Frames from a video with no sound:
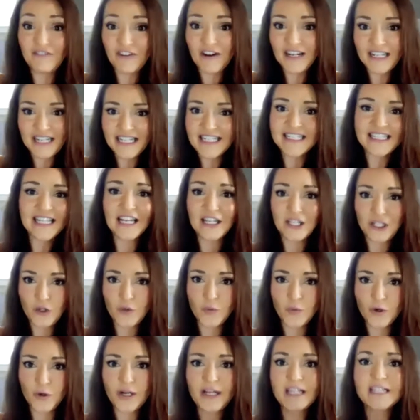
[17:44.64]
funny. It's not
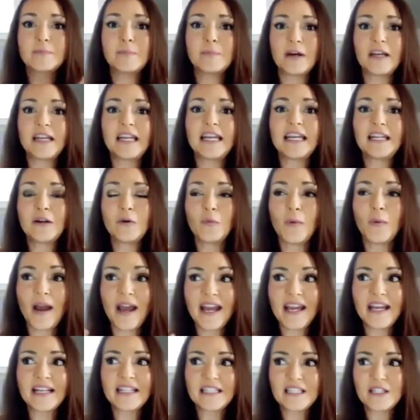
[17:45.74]
humorous, but no, in a I
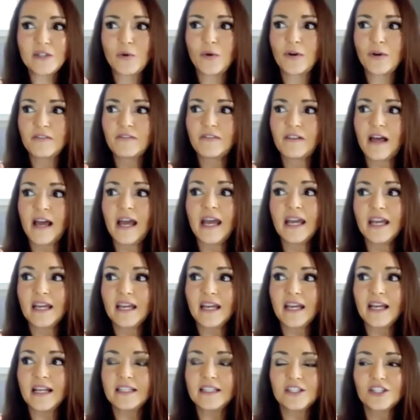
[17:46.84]
way, know. It's sort of like,
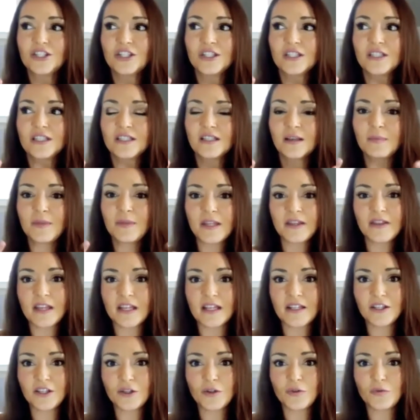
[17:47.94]
it's just something that
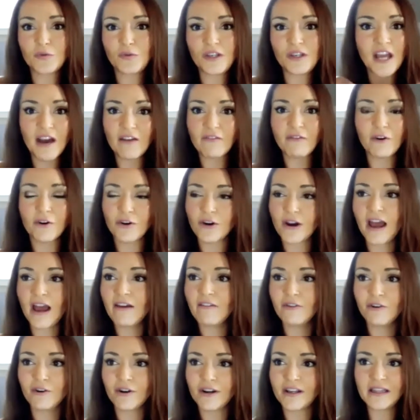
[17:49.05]
you never,
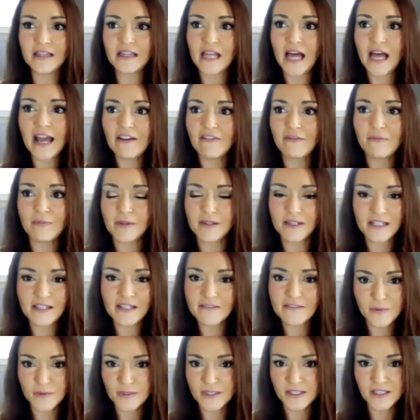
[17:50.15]
ever in life
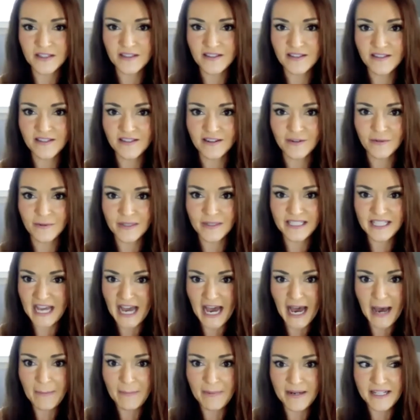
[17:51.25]
believed was going to
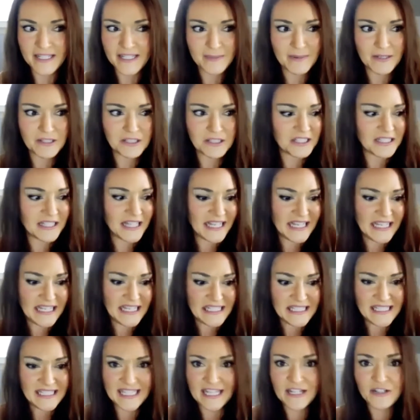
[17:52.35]
happen, especially like in
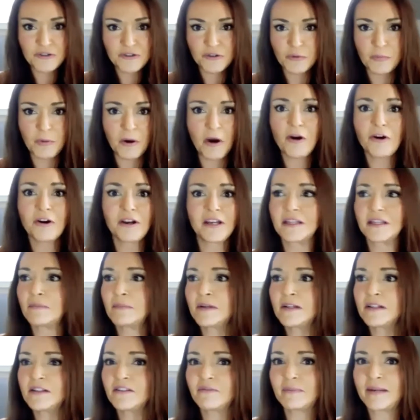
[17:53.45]
Central Park in the
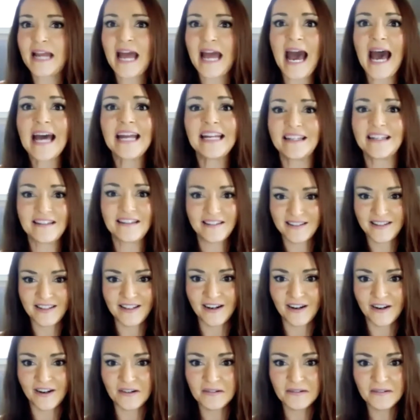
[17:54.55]
middle of Manhattan, you
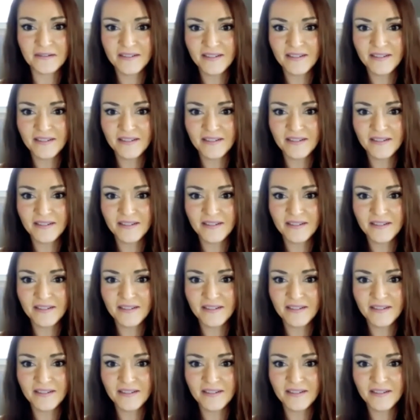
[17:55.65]
know?